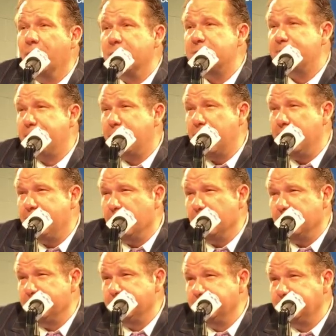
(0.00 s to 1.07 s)
as people
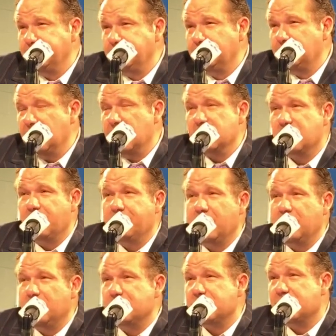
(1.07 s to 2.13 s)
is I've been
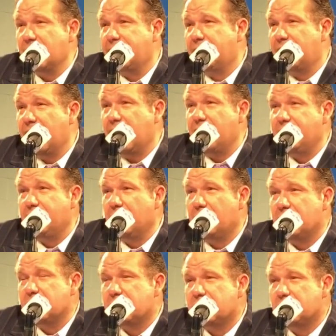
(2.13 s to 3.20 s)
here seven and a half
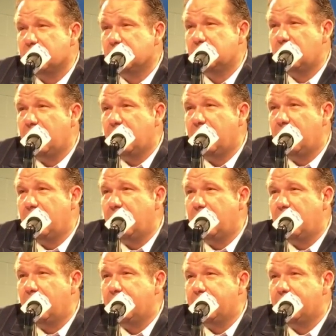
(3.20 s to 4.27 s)
months,
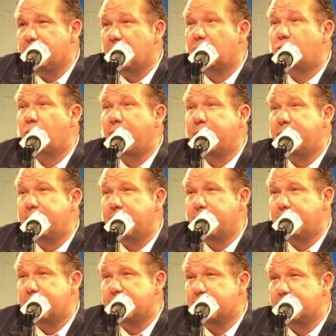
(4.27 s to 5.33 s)
and they're great
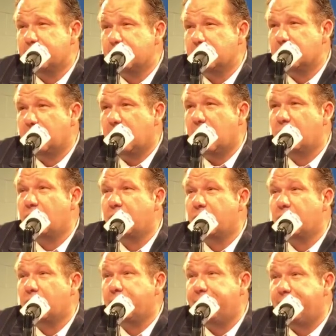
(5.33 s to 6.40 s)
kids, and I know they're
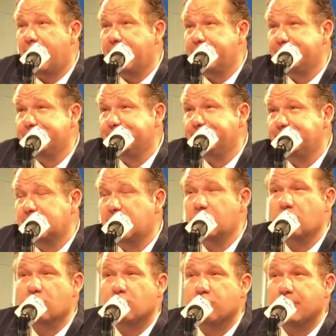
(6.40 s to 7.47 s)
gonna fight. They're
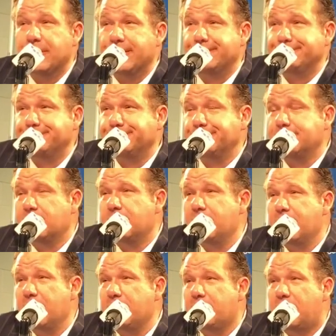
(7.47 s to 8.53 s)
gonna quit on
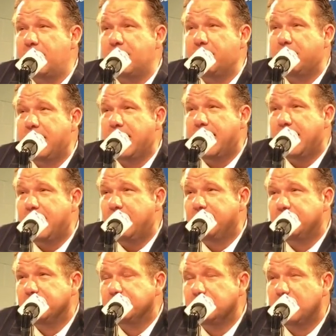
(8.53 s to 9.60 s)
anybody that we have,
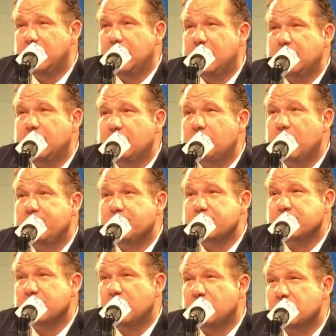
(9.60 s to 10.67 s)
and they
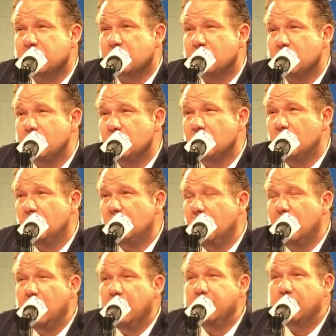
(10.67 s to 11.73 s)
represent our school
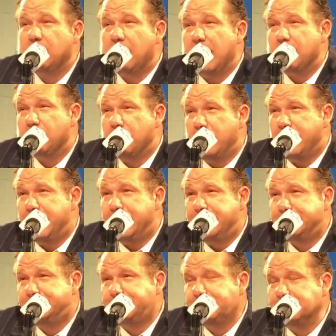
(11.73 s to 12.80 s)
the right way.
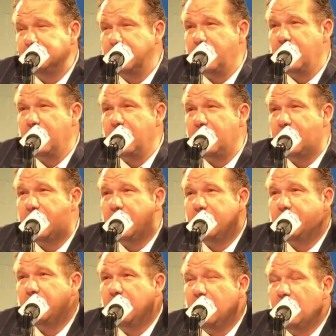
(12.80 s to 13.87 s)
And
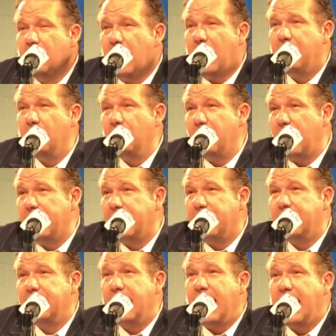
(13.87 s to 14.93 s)
I know that I get
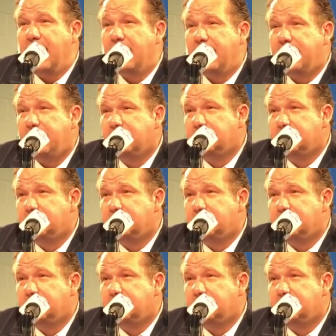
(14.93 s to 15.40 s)
an alley,